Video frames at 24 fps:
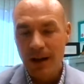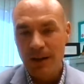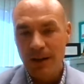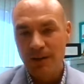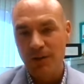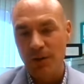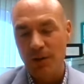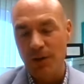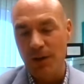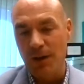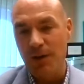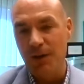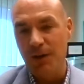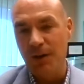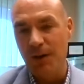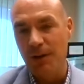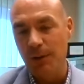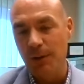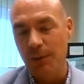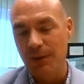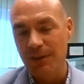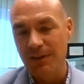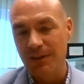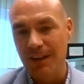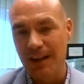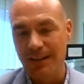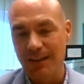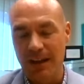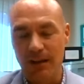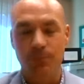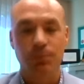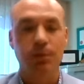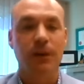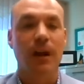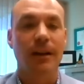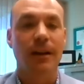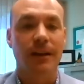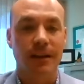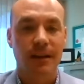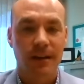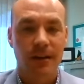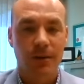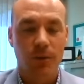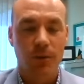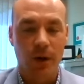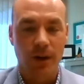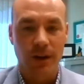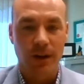So the theory was that they blunt
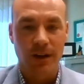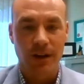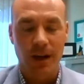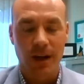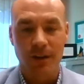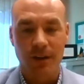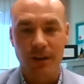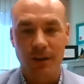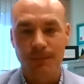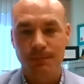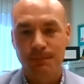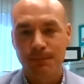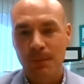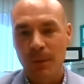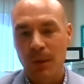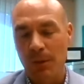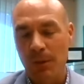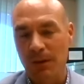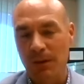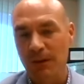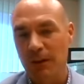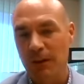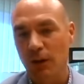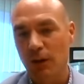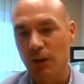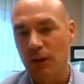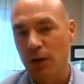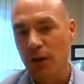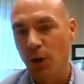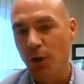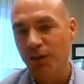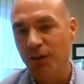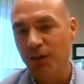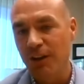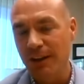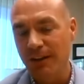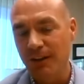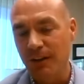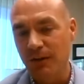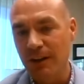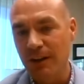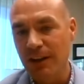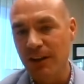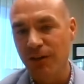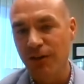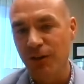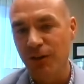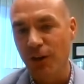one another. But if you look closely at the
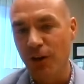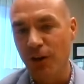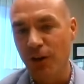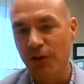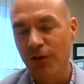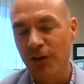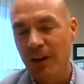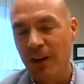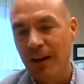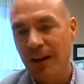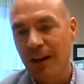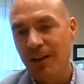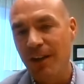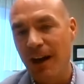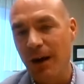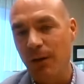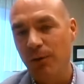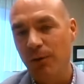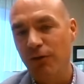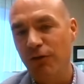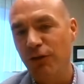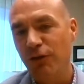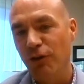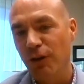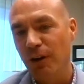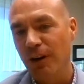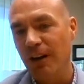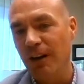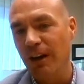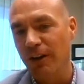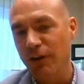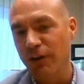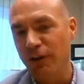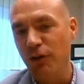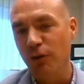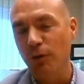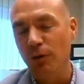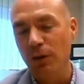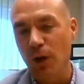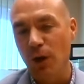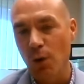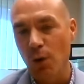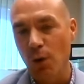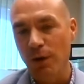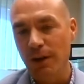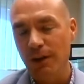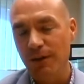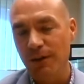research, that was during acute
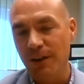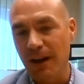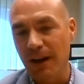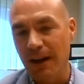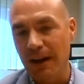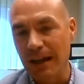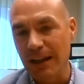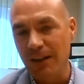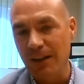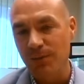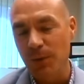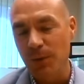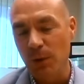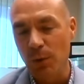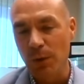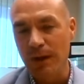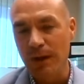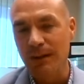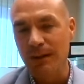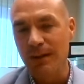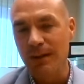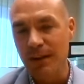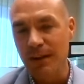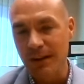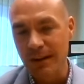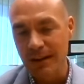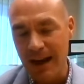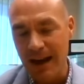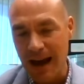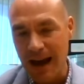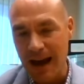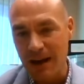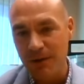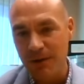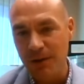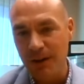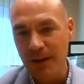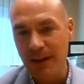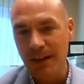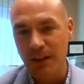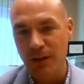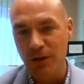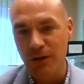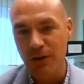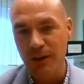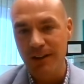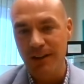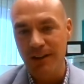loading phase. But when the caffeine and
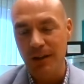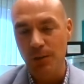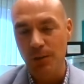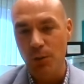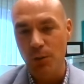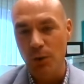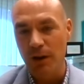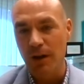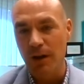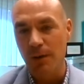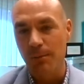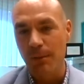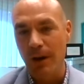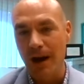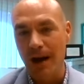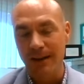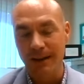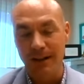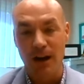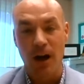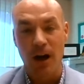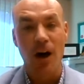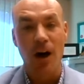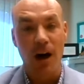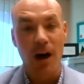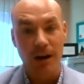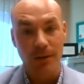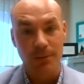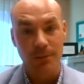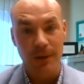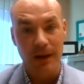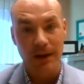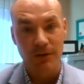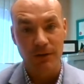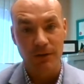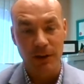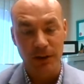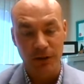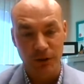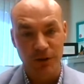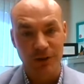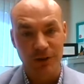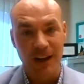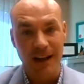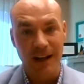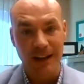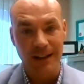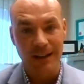creatine were combined in a hot beverage or
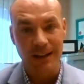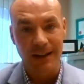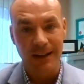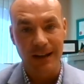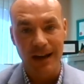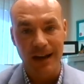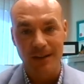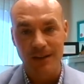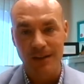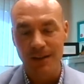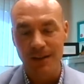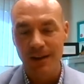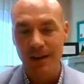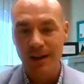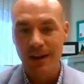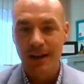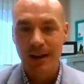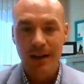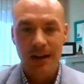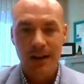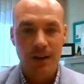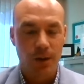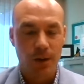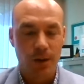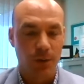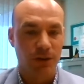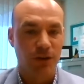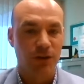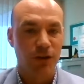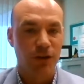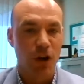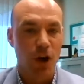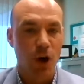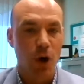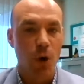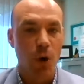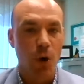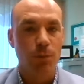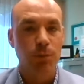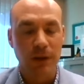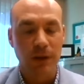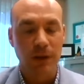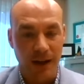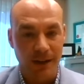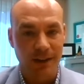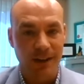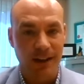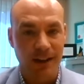taken together, there was no
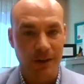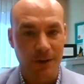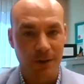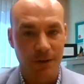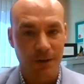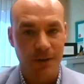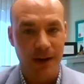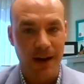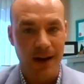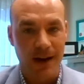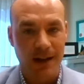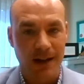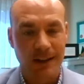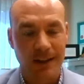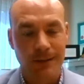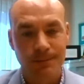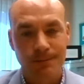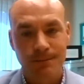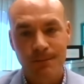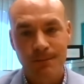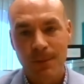blunting effect.